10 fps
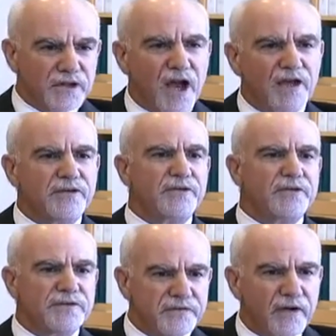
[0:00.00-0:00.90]

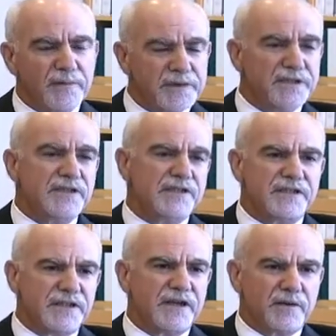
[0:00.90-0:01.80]
doctors, pharmacies,
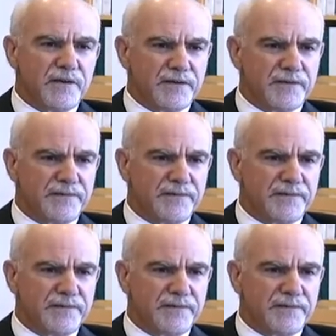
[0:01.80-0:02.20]
etc.